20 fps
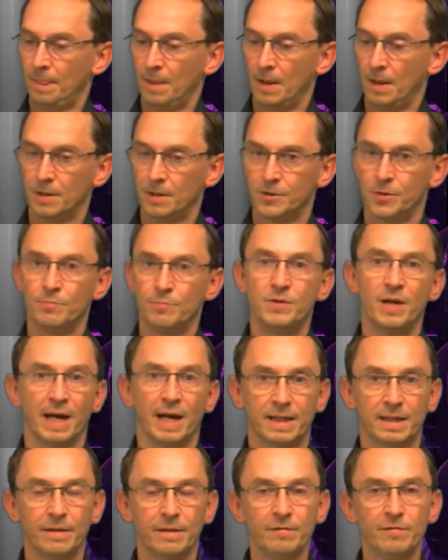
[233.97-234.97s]
a
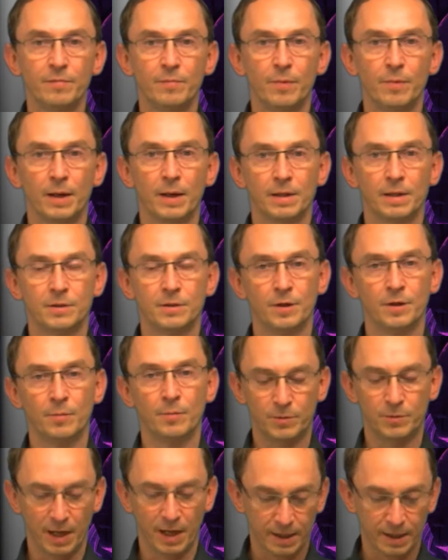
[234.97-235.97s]
subjective, but it's an
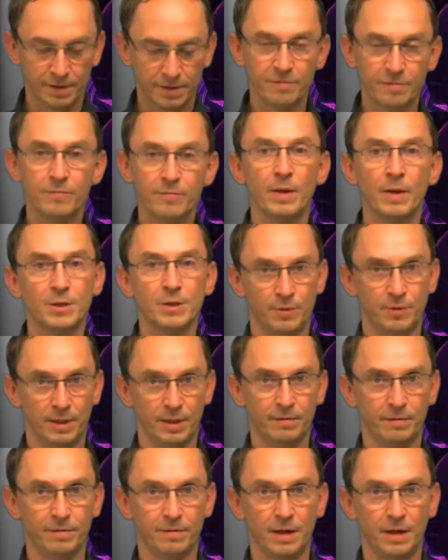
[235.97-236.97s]
objective measuring
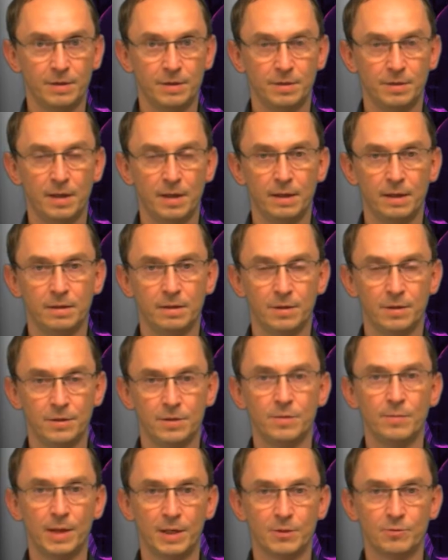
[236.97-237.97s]
device that does
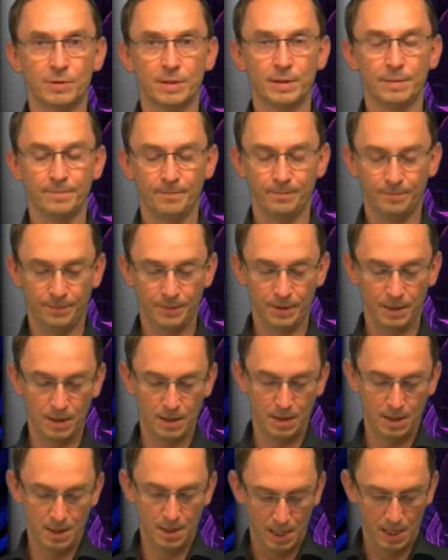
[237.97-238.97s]
the measuring.
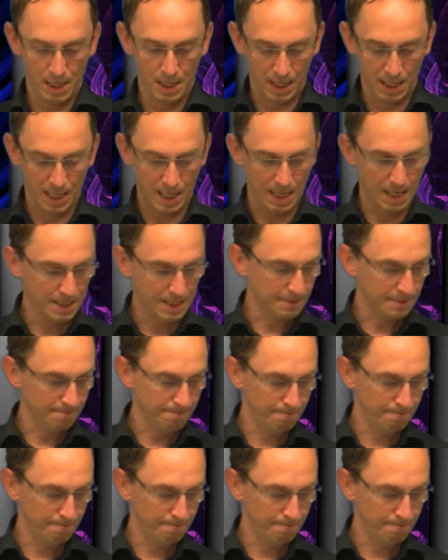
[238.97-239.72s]
And